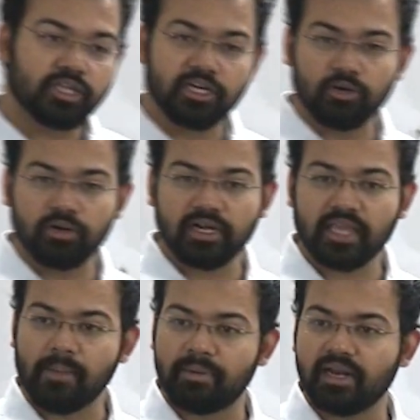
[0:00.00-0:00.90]
included
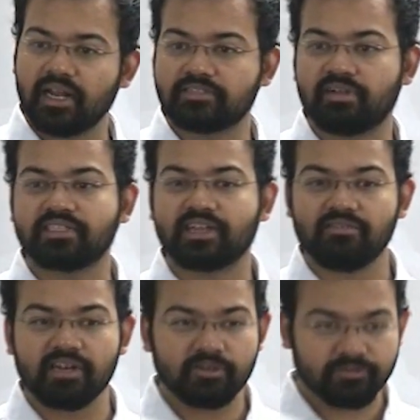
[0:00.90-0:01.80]
capital as well as
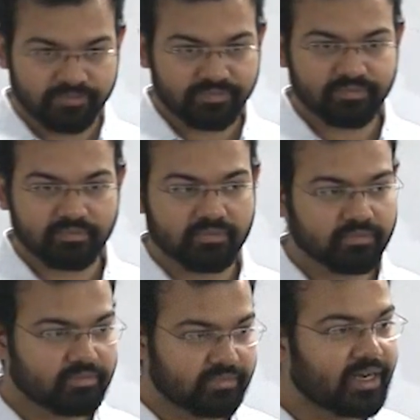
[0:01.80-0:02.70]
revenue.
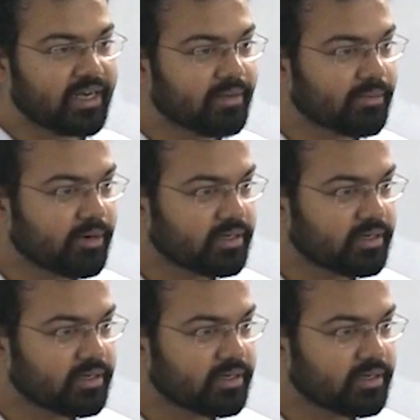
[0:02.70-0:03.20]
Getting my point?